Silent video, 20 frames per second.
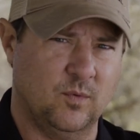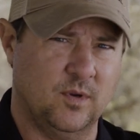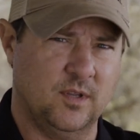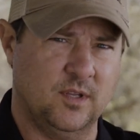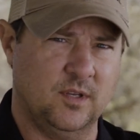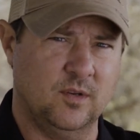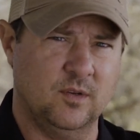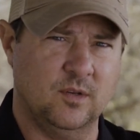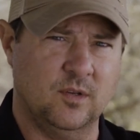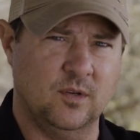whether
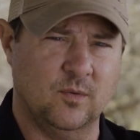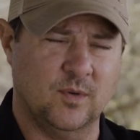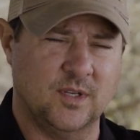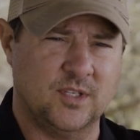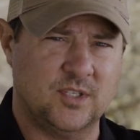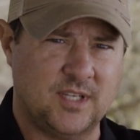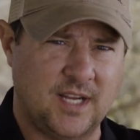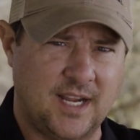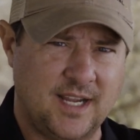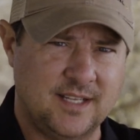you do a
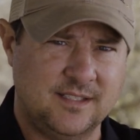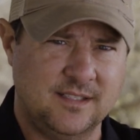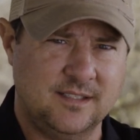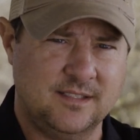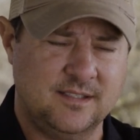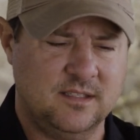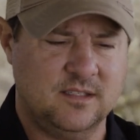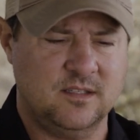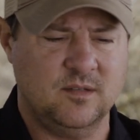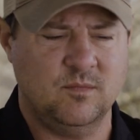chassis
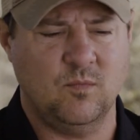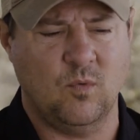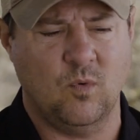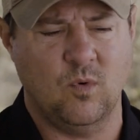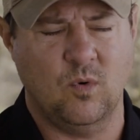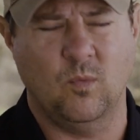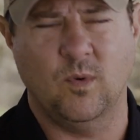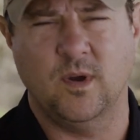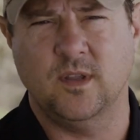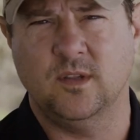system
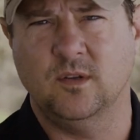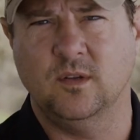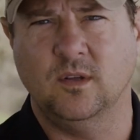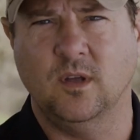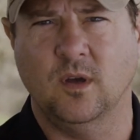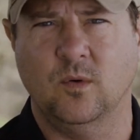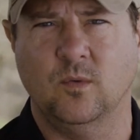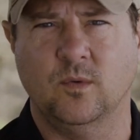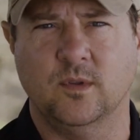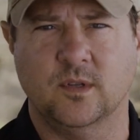or whether you
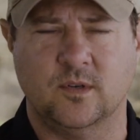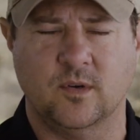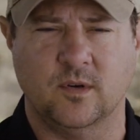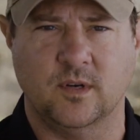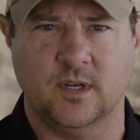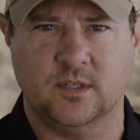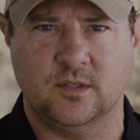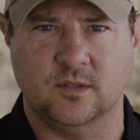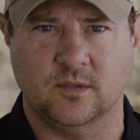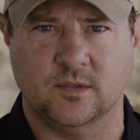go with a
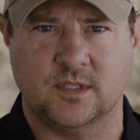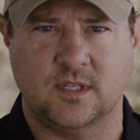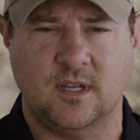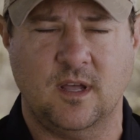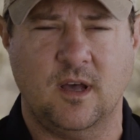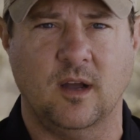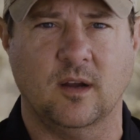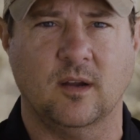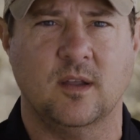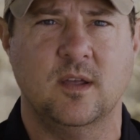traditional
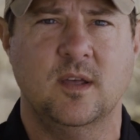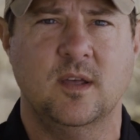stock.